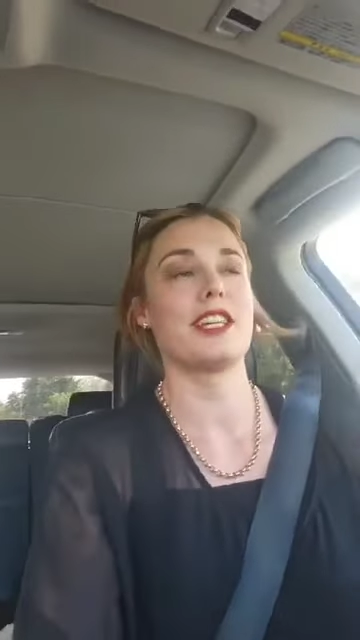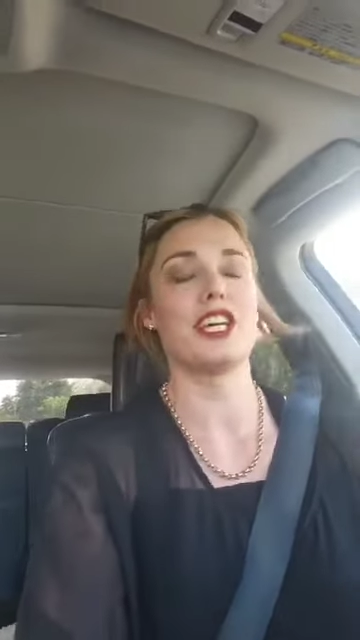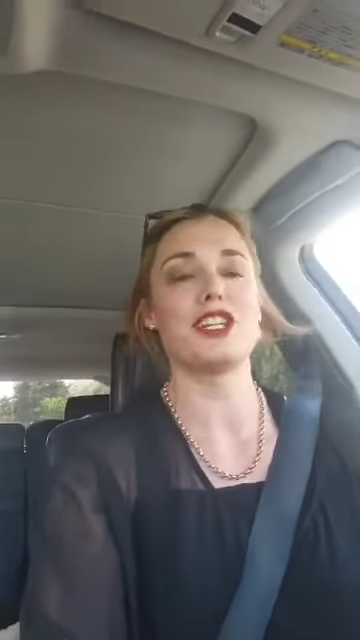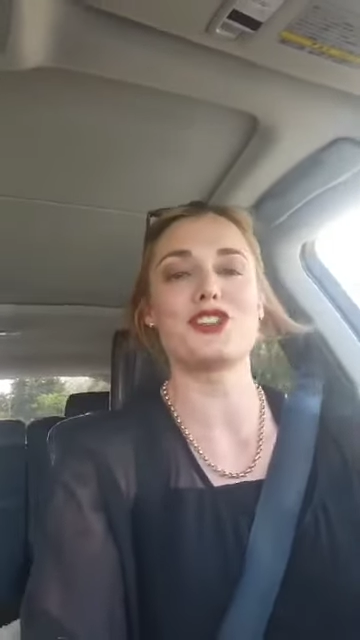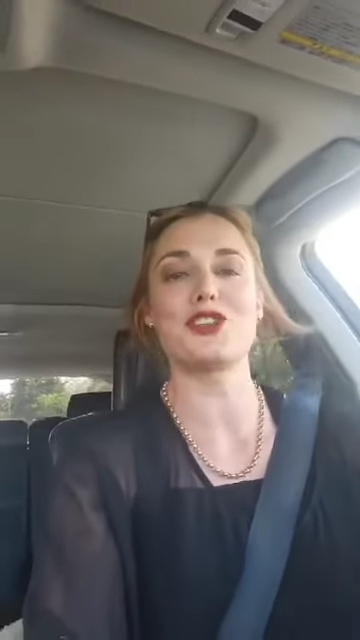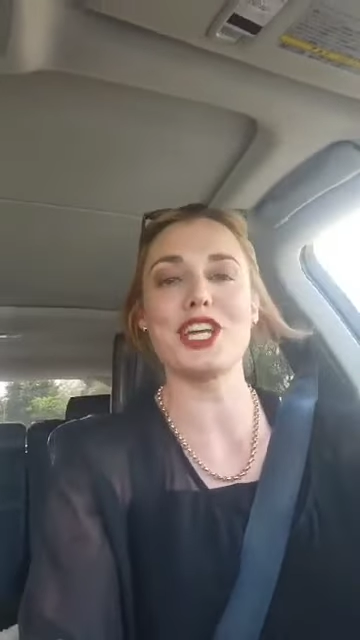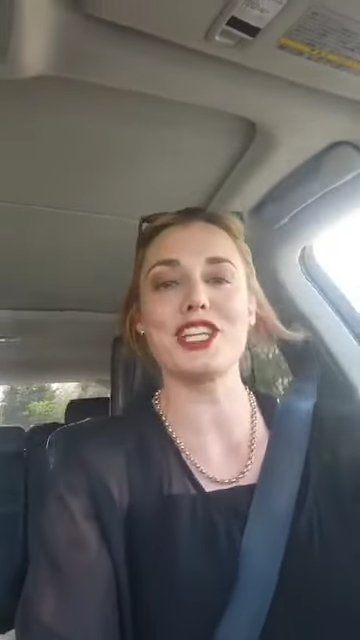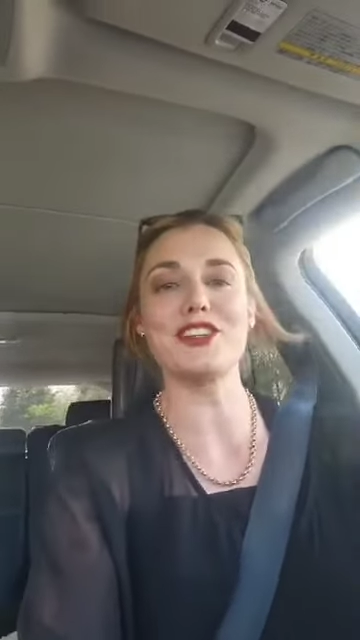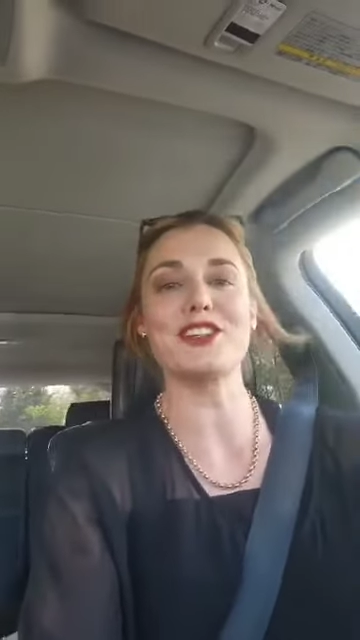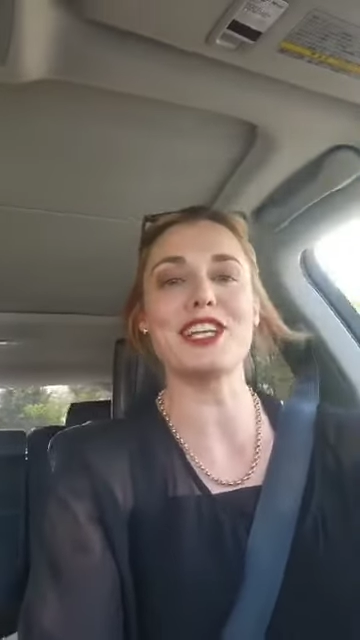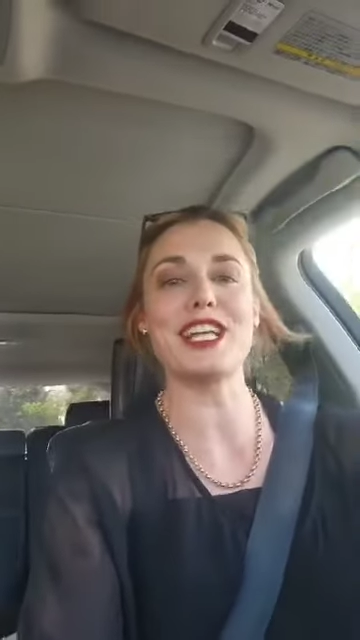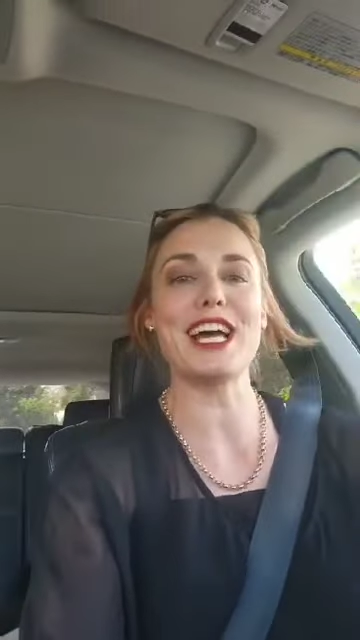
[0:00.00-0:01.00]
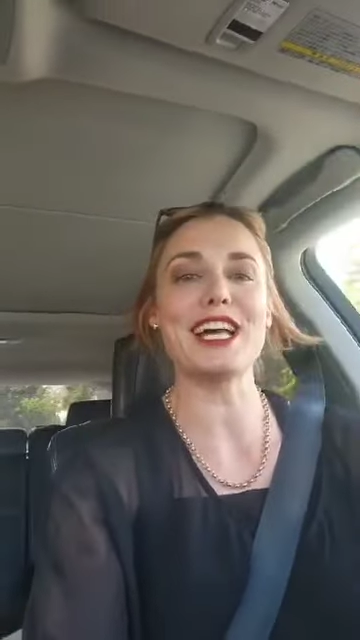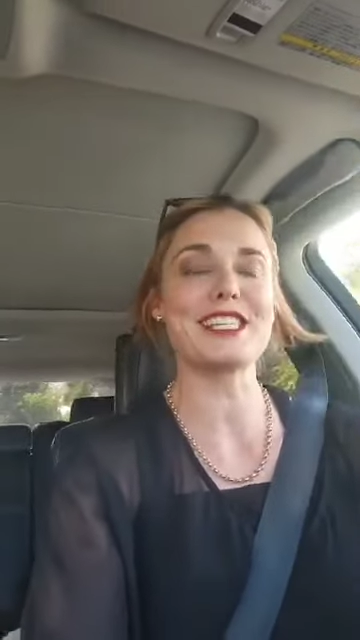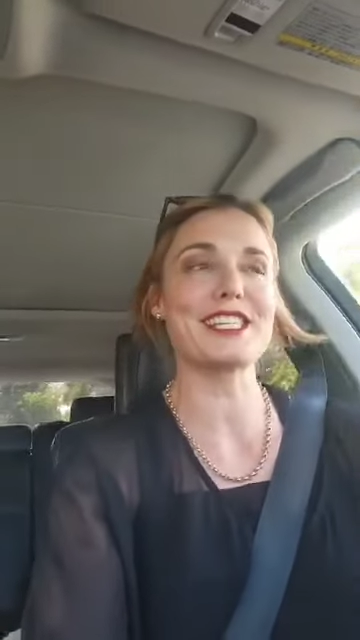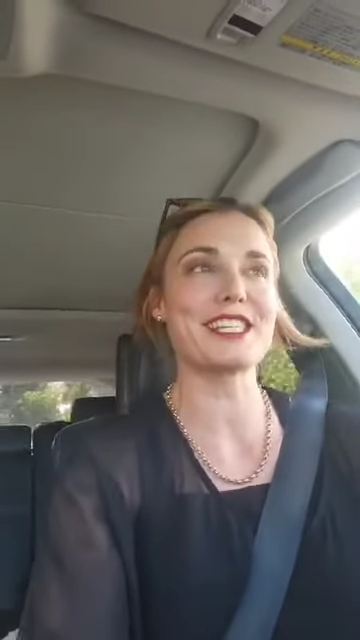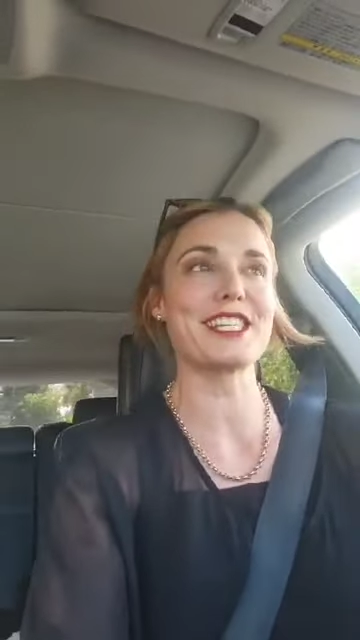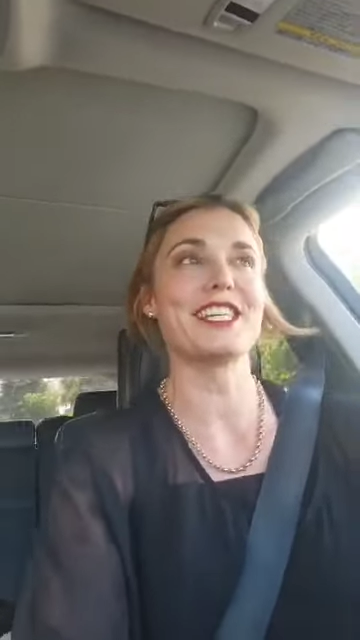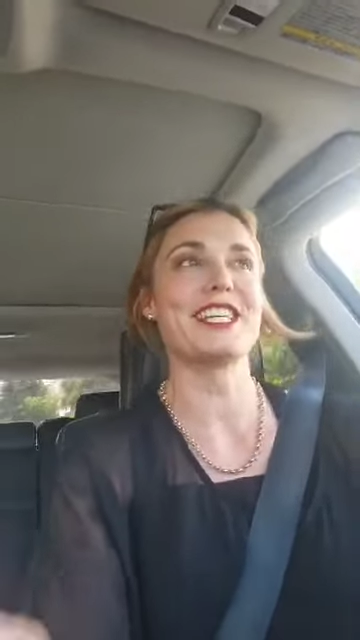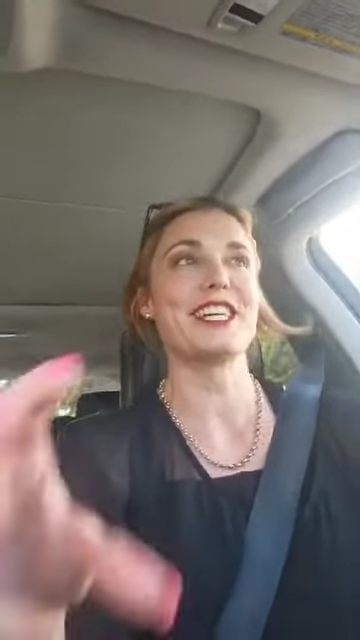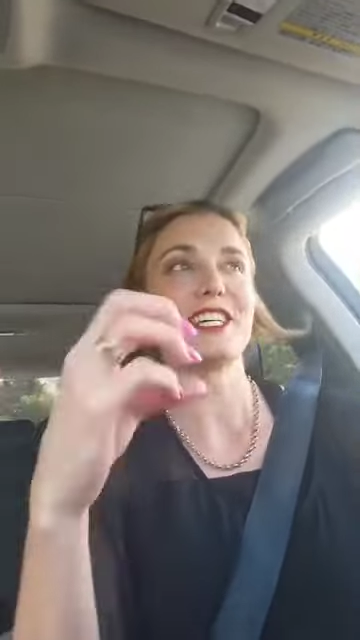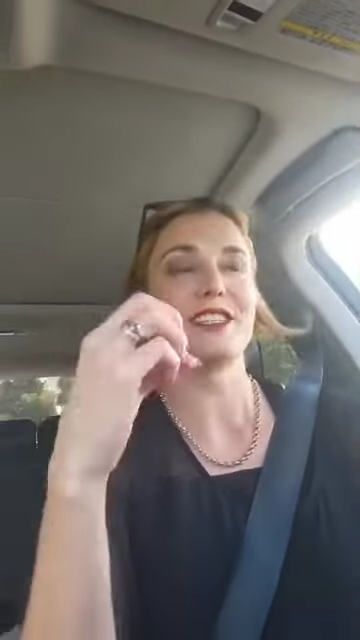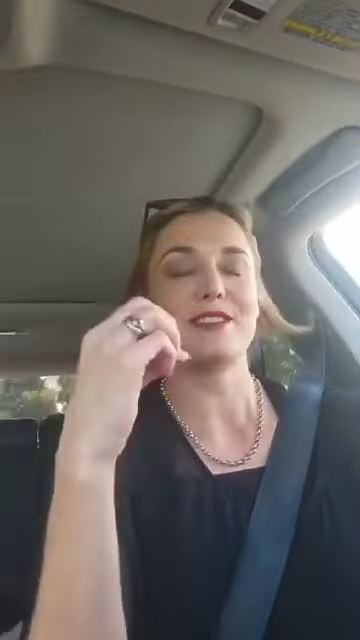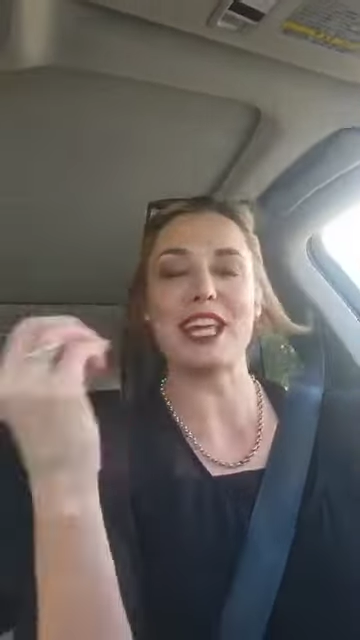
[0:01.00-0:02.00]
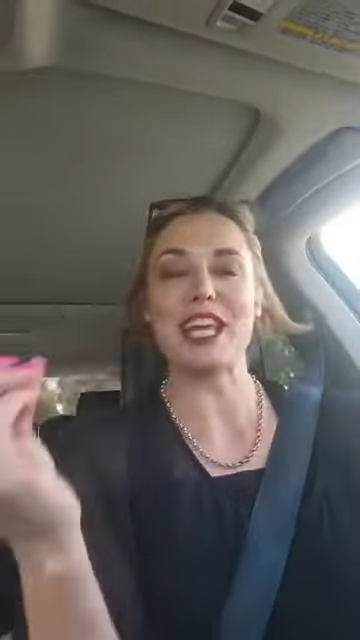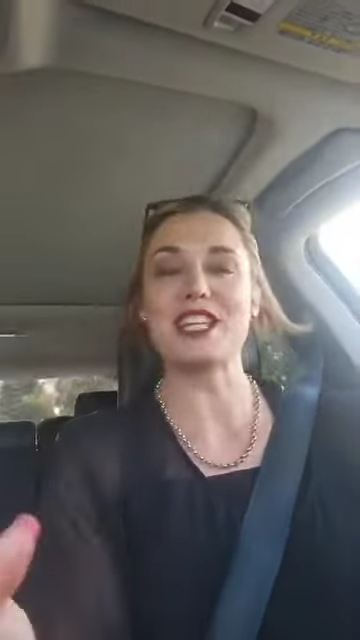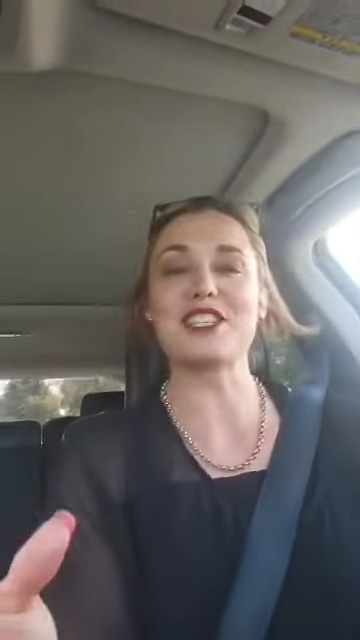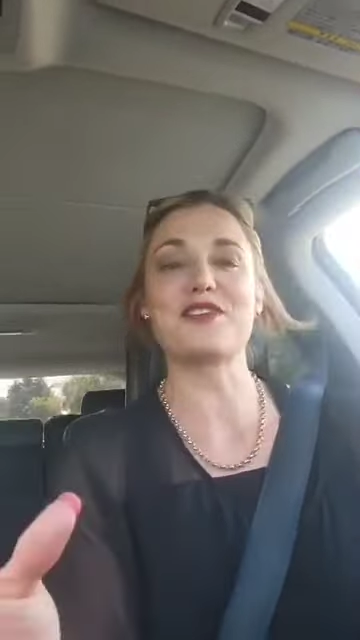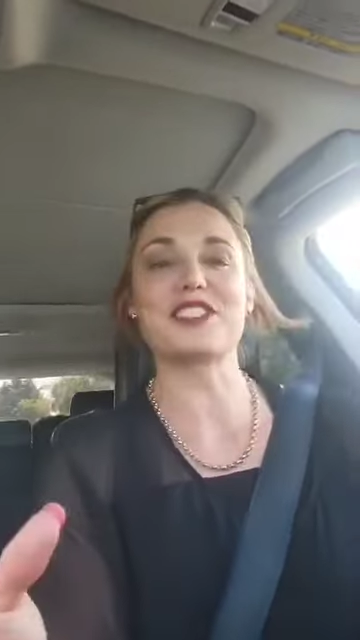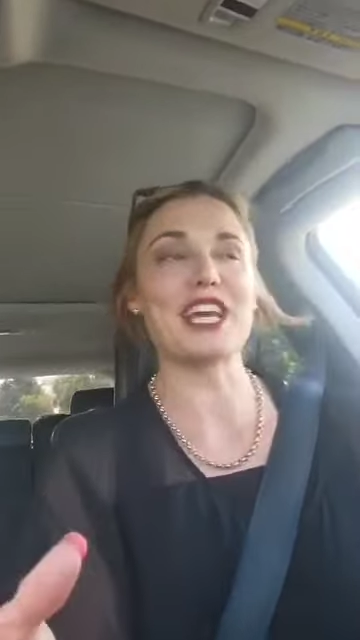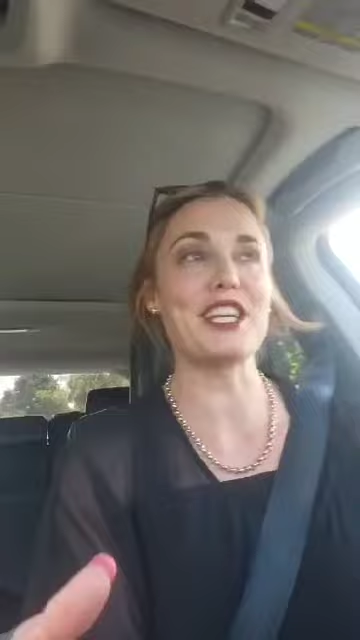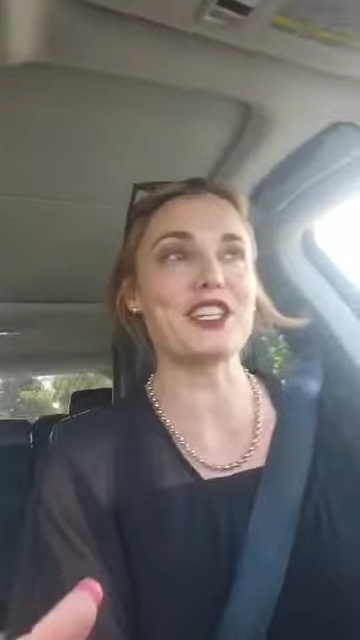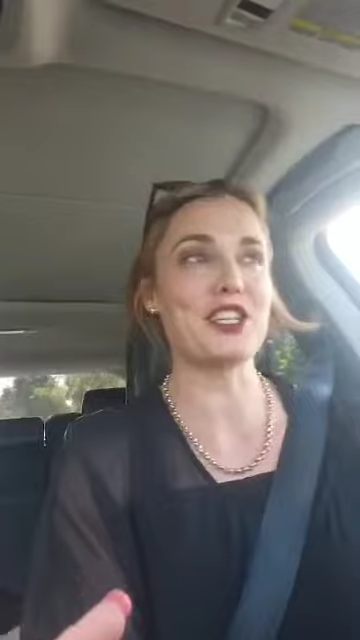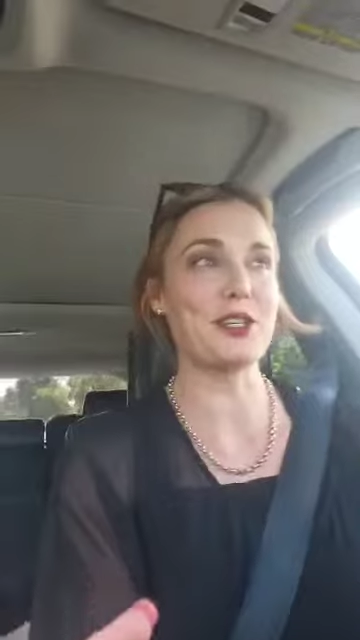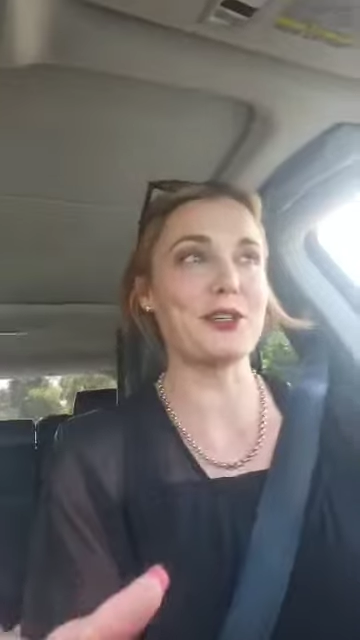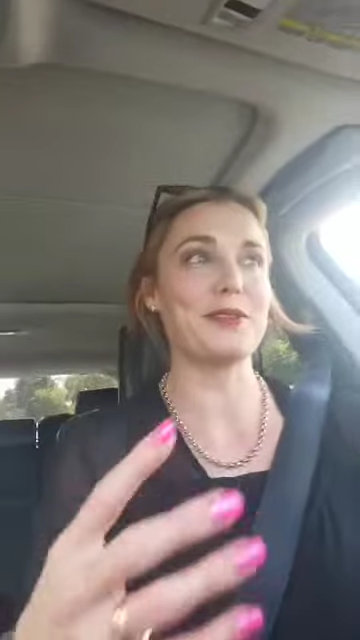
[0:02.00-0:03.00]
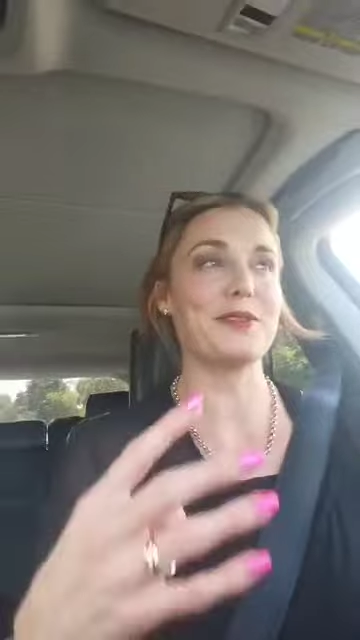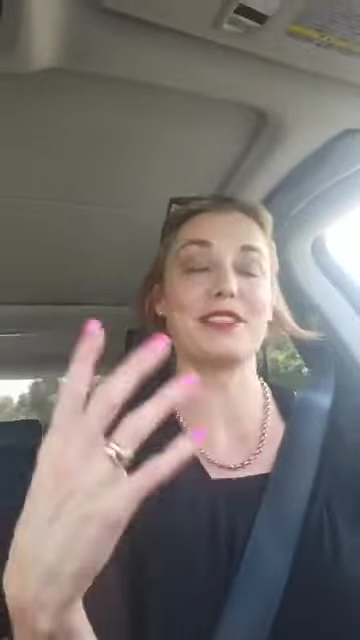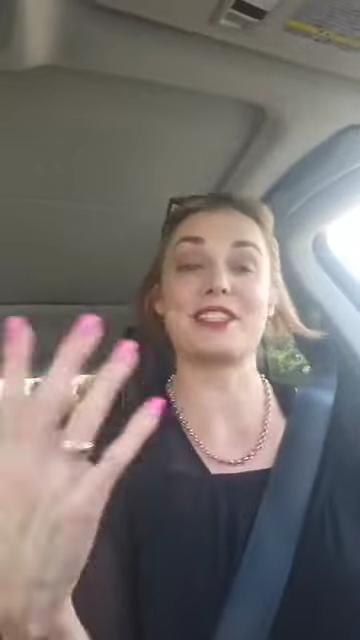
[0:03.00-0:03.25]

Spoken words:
Enjoy your the end of day two.